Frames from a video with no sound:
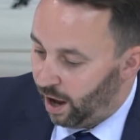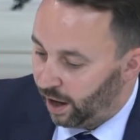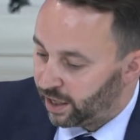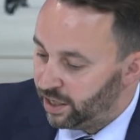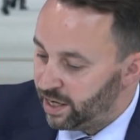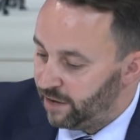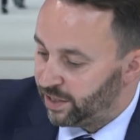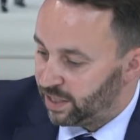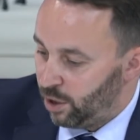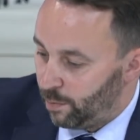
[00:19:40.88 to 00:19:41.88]
Can you give
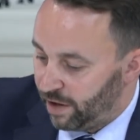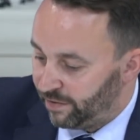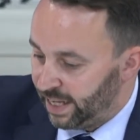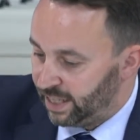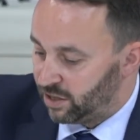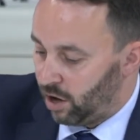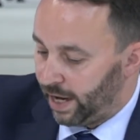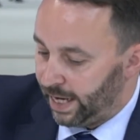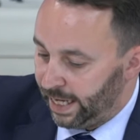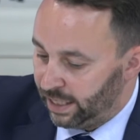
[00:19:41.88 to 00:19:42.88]
us a little bit of an
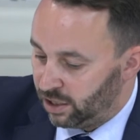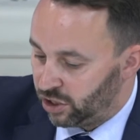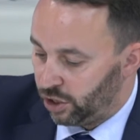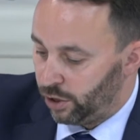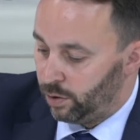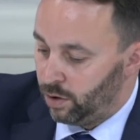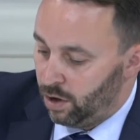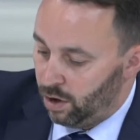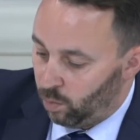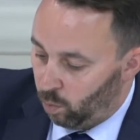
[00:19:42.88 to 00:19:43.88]
insight into
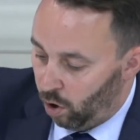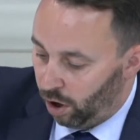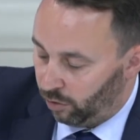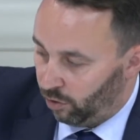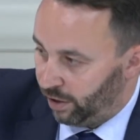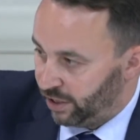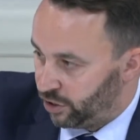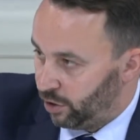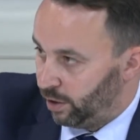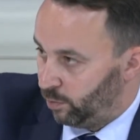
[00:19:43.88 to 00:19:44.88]
what Iran is
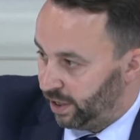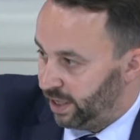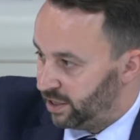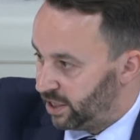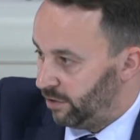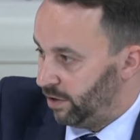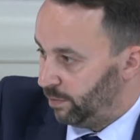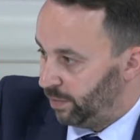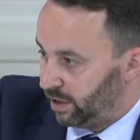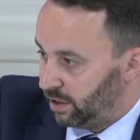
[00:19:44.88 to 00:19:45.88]
doing within
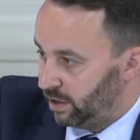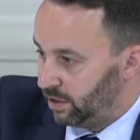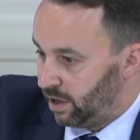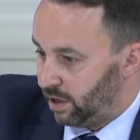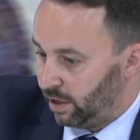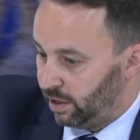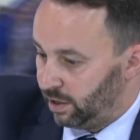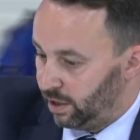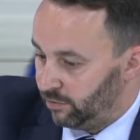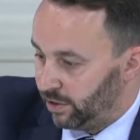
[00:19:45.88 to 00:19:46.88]
Syria? Because
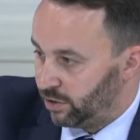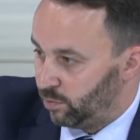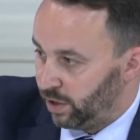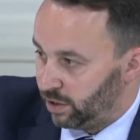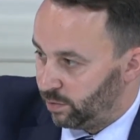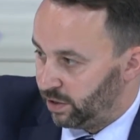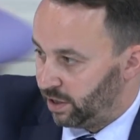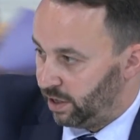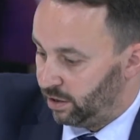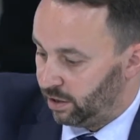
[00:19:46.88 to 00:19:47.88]
in recent weeks we've
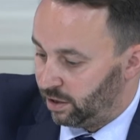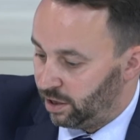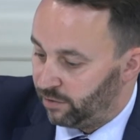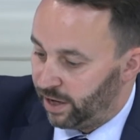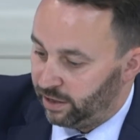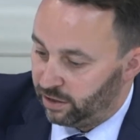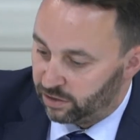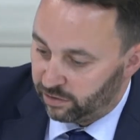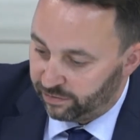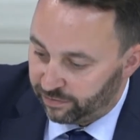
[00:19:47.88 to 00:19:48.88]
seen that the
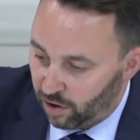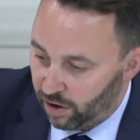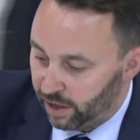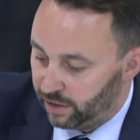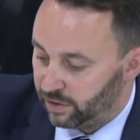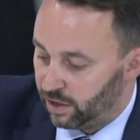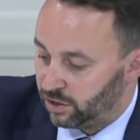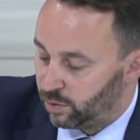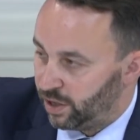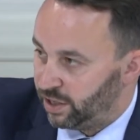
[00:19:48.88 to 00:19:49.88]
Iranians have fired
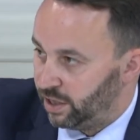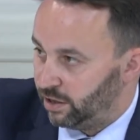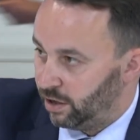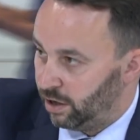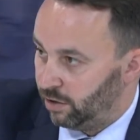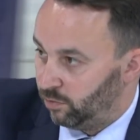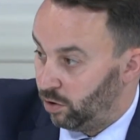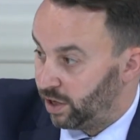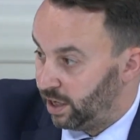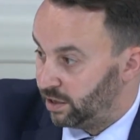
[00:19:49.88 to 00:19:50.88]
20
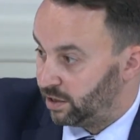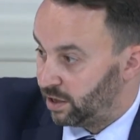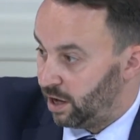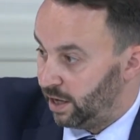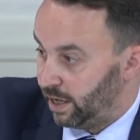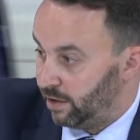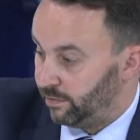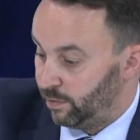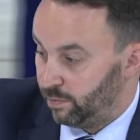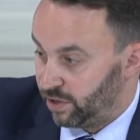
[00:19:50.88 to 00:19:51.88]
rockets
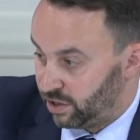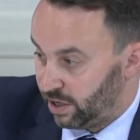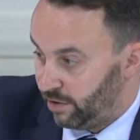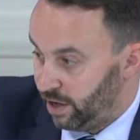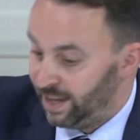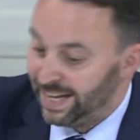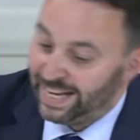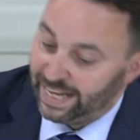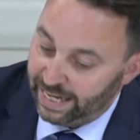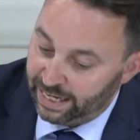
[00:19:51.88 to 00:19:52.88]
from Syria
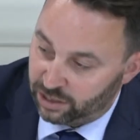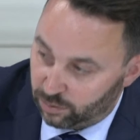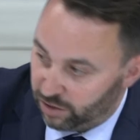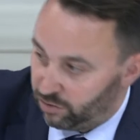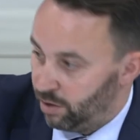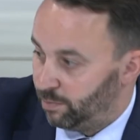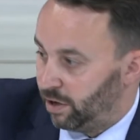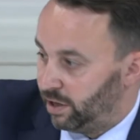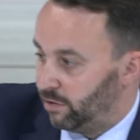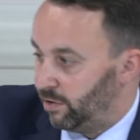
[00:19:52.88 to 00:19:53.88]
into Israel
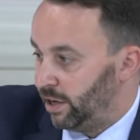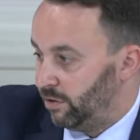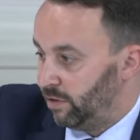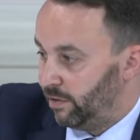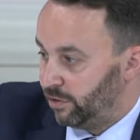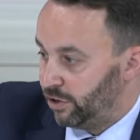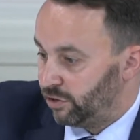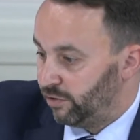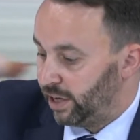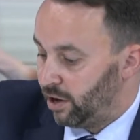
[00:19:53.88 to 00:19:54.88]
by the Iranian
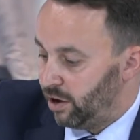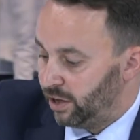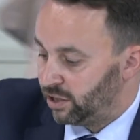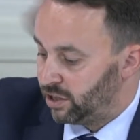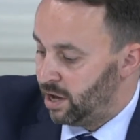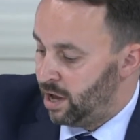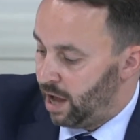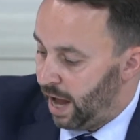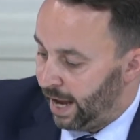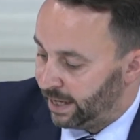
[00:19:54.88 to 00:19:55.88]
Revolutionary Guards,
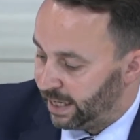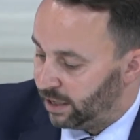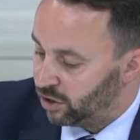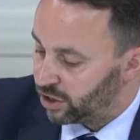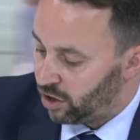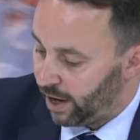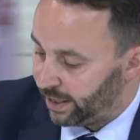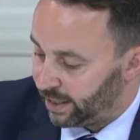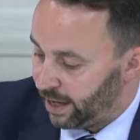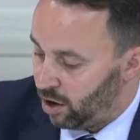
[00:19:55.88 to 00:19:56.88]
and it looks
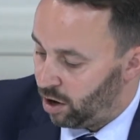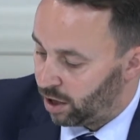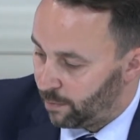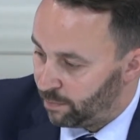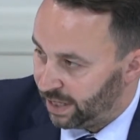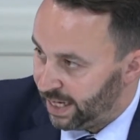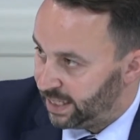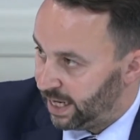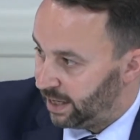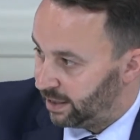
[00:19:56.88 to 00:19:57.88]
like they are
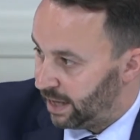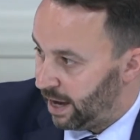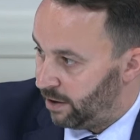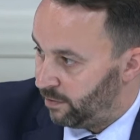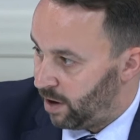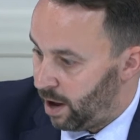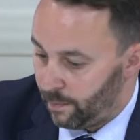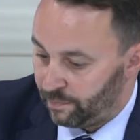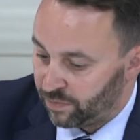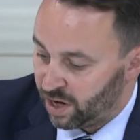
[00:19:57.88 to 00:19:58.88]
completing their
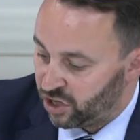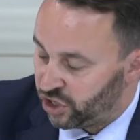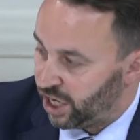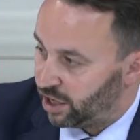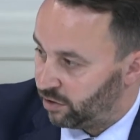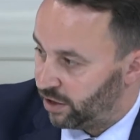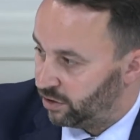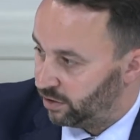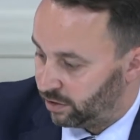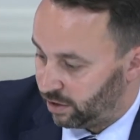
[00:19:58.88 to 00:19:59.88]
sheer
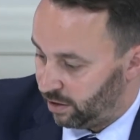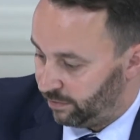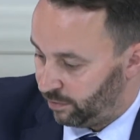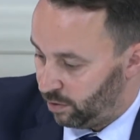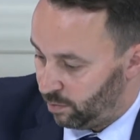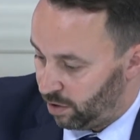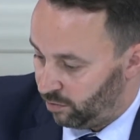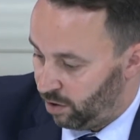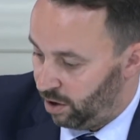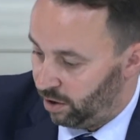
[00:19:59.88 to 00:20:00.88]
crescent from
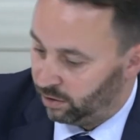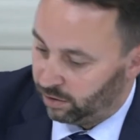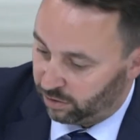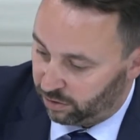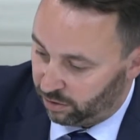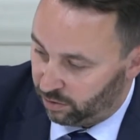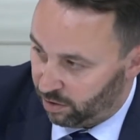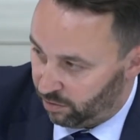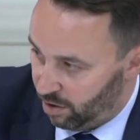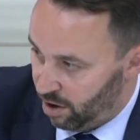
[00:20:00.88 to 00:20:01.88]
Iran to
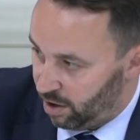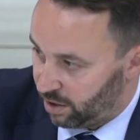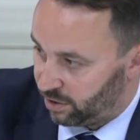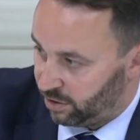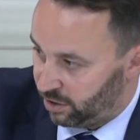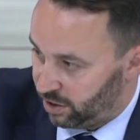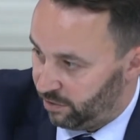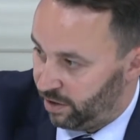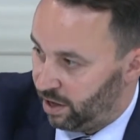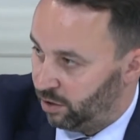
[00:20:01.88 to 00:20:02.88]
Iraq to
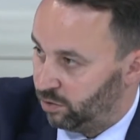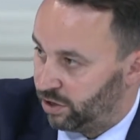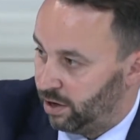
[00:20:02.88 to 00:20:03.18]
Syria and also